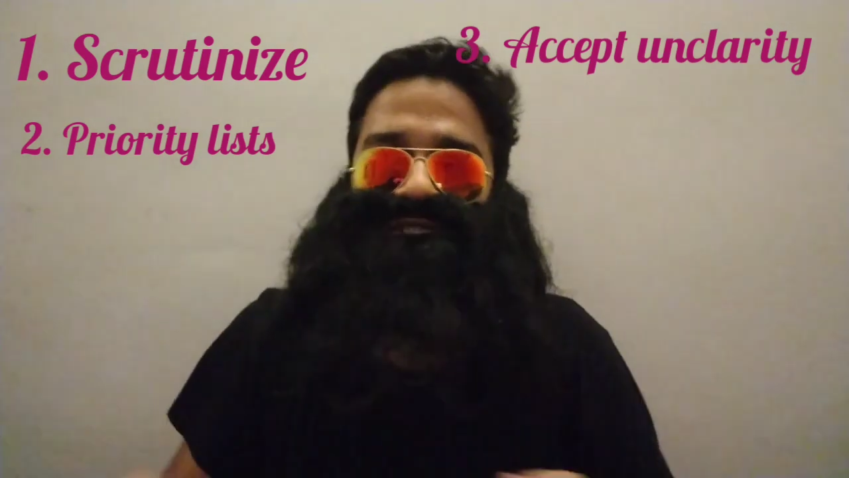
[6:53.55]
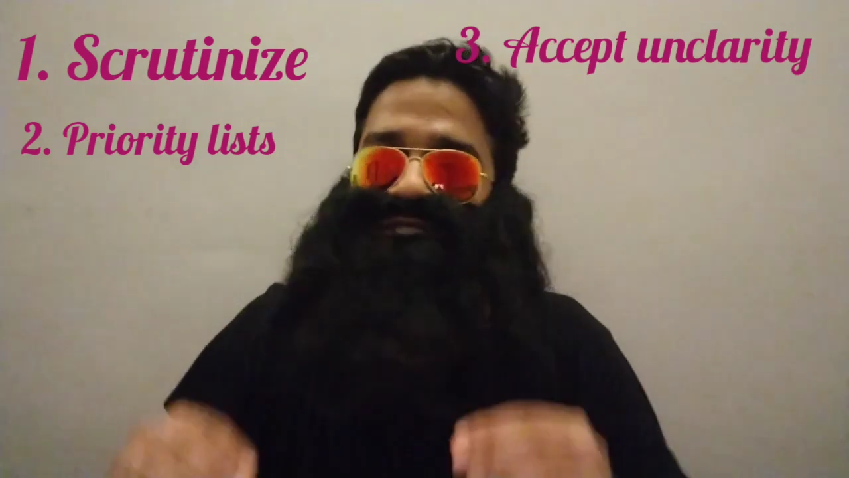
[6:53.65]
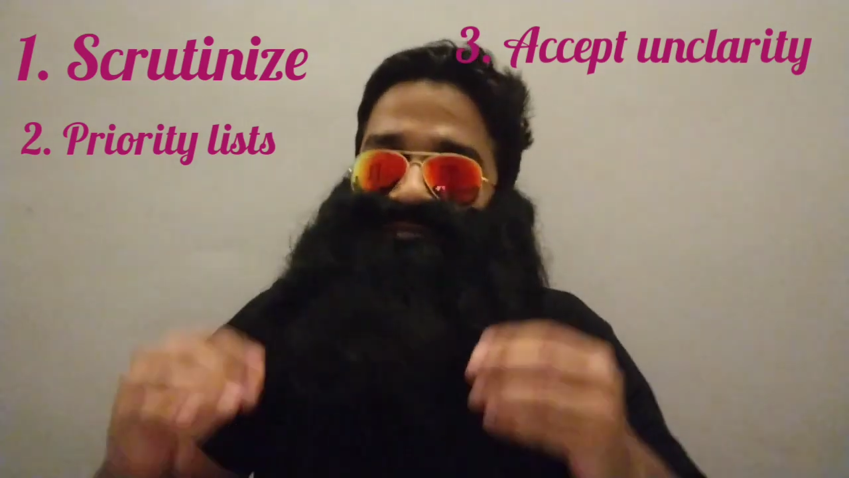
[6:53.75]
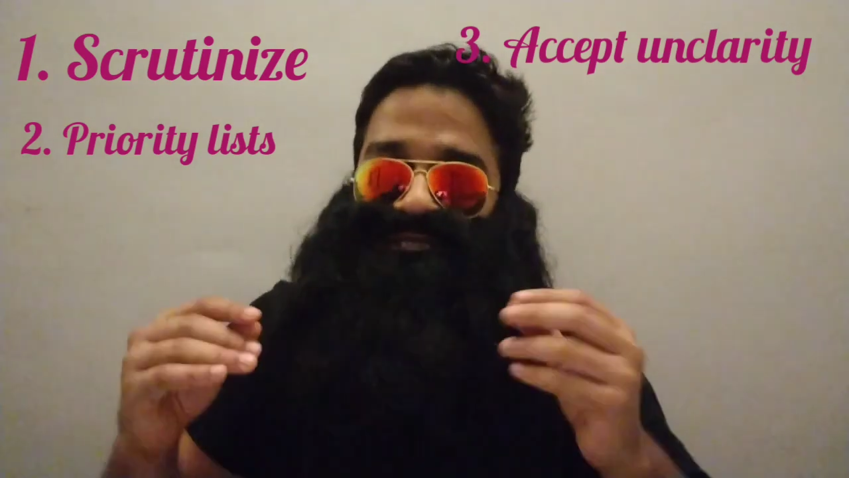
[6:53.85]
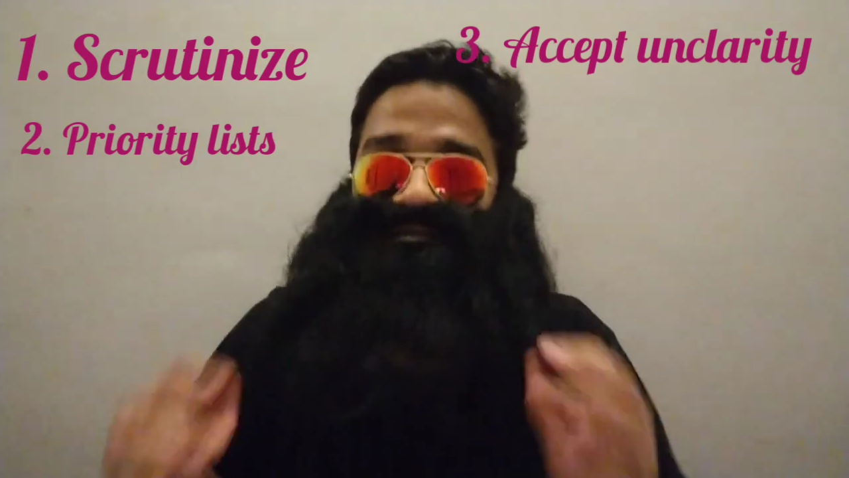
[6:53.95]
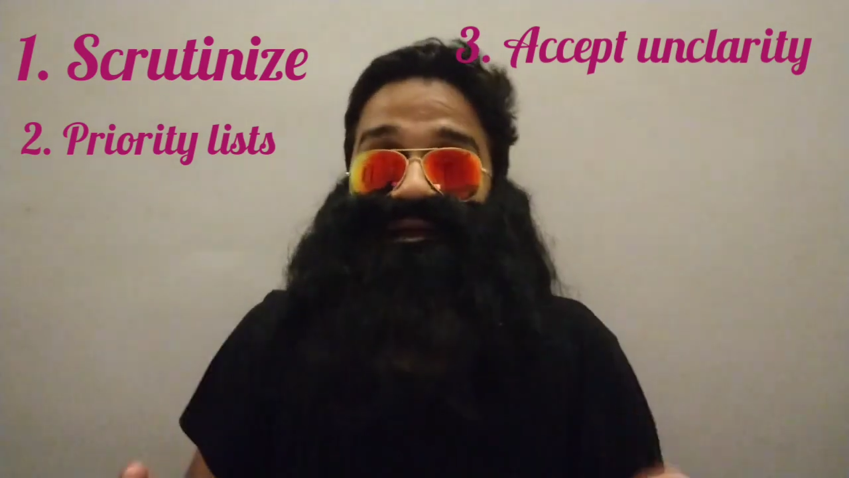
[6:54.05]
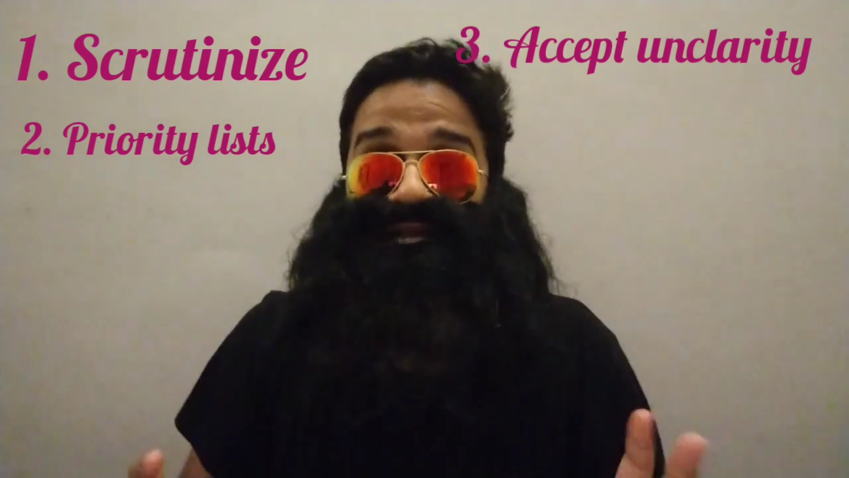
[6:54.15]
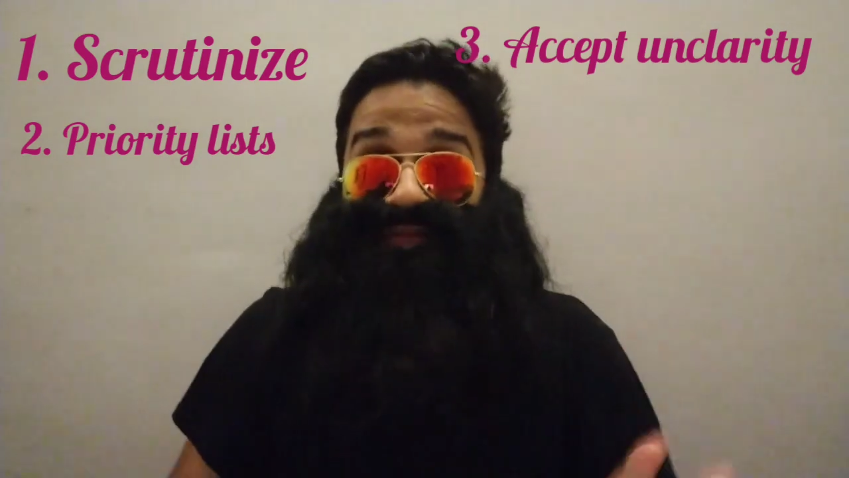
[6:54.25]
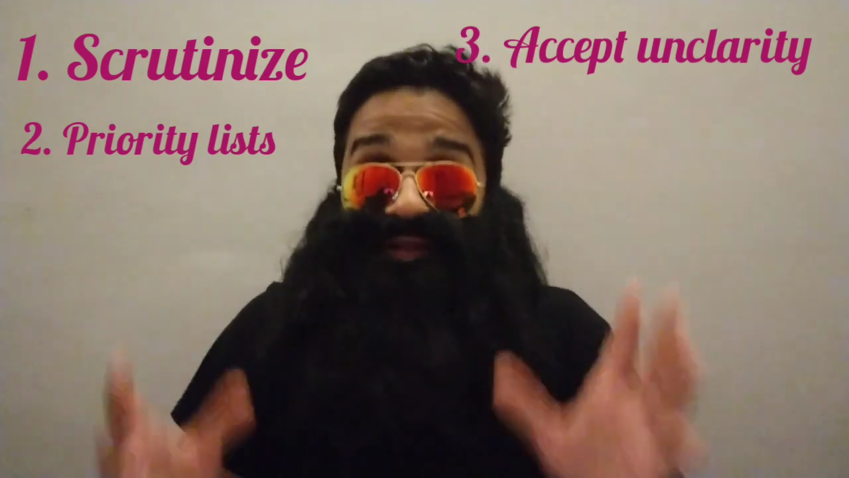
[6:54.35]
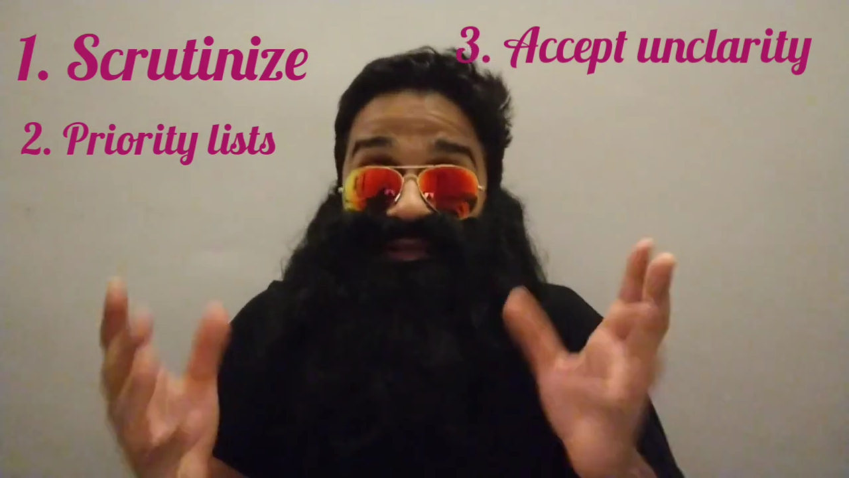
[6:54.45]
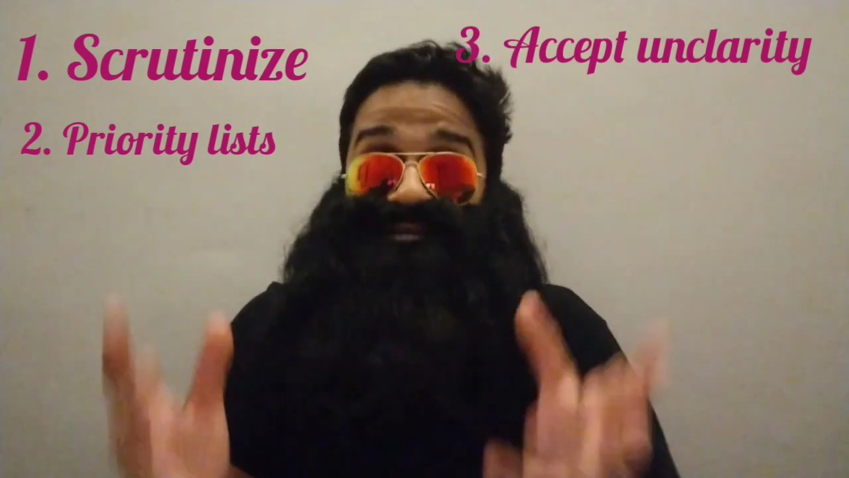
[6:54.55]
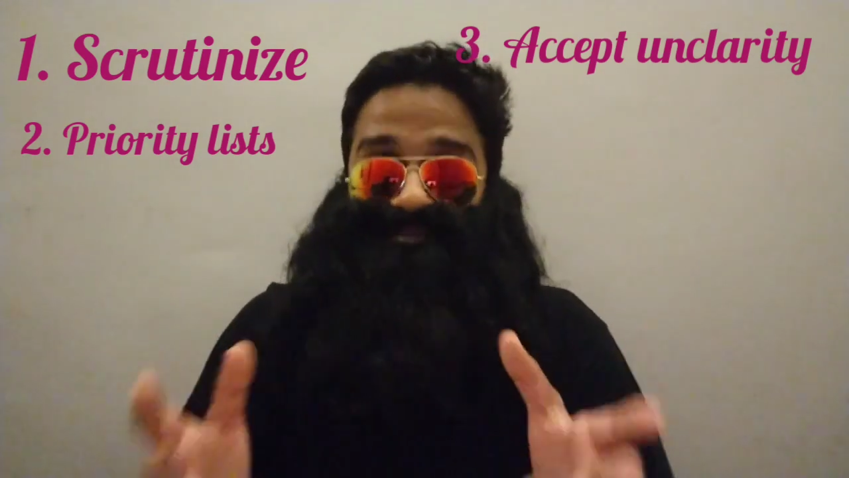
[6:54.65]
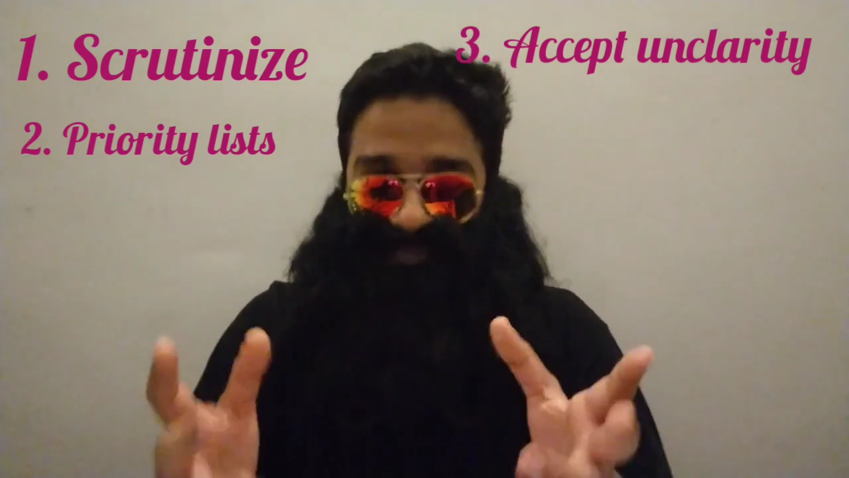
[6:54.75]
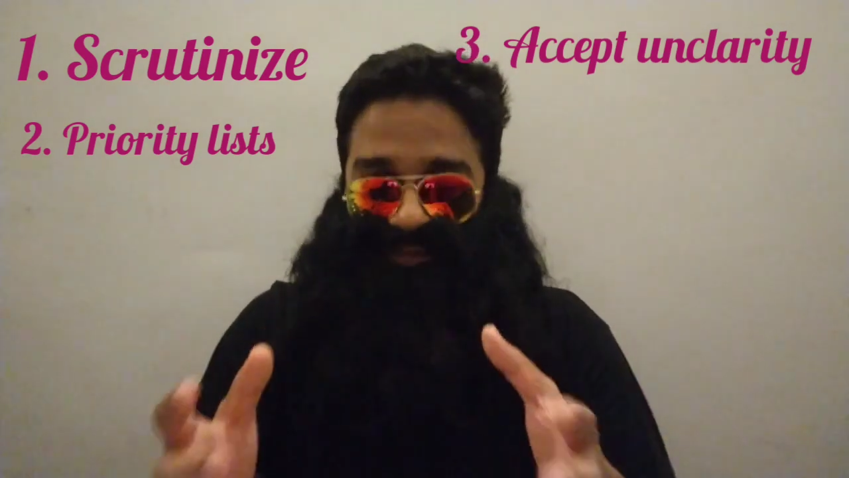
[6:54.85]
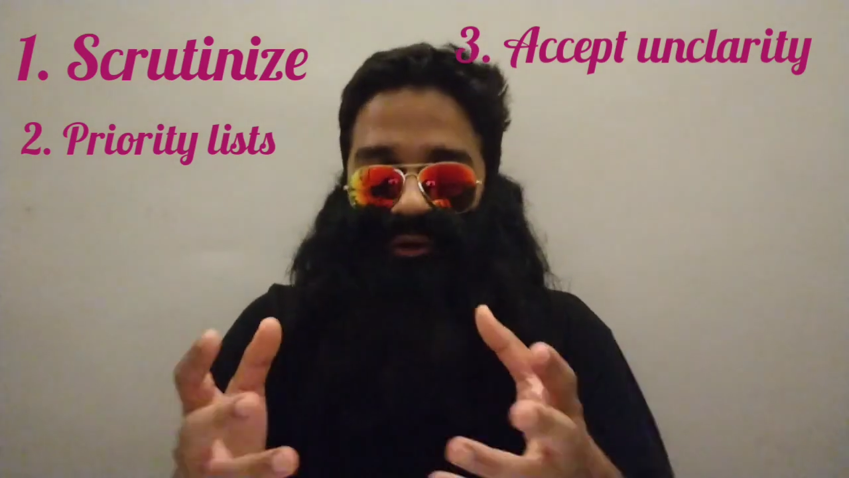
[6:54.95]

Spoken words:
Just say it. Even this